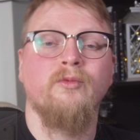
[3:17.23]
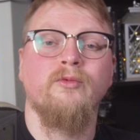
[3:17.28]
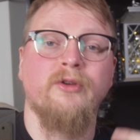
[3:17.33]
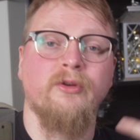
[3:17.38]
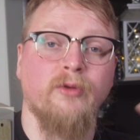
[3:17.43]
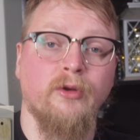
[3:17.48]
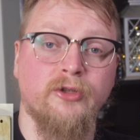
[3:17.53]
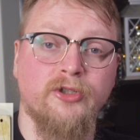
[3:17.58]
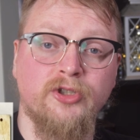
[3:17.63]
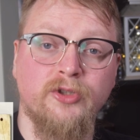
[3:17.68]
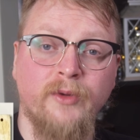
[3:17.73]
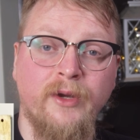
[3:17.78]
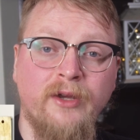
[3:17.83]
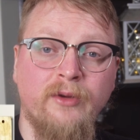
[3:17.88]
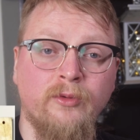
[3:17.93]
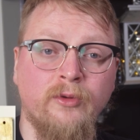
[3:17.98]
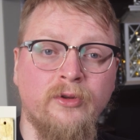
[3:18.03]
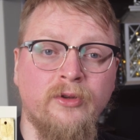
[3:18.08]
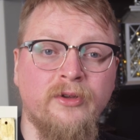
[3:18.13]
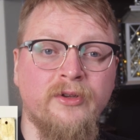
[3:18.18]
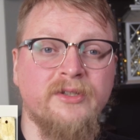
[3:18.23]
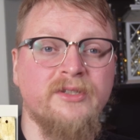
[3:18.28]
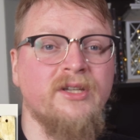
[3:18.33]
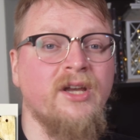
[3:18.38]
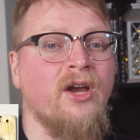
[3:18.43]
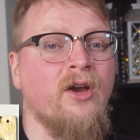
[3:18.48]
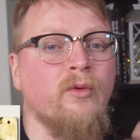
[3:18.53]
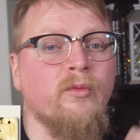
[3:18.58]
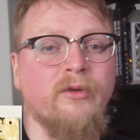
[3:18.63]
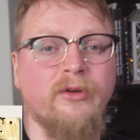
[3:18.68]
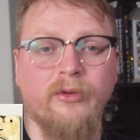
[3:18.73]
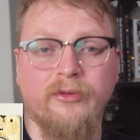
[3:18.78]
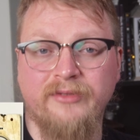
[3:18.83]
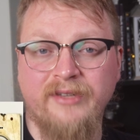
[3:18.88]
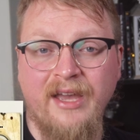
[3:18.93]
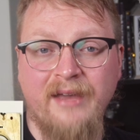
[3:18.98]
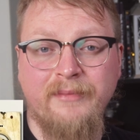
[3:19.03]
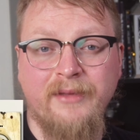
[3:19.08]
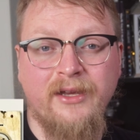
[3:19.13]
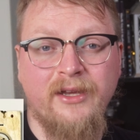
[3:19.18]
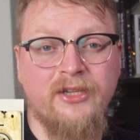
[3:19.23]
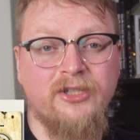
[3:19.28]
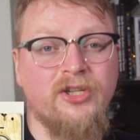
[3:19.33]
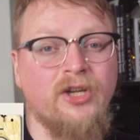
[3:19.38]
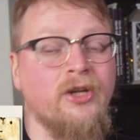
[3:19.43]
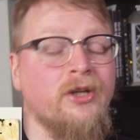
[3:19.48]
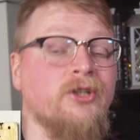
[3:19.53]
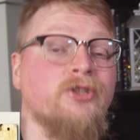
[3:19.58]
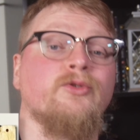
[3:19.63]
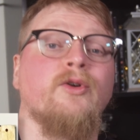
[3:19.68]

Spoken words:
Reroll trait rolls, reroll damage,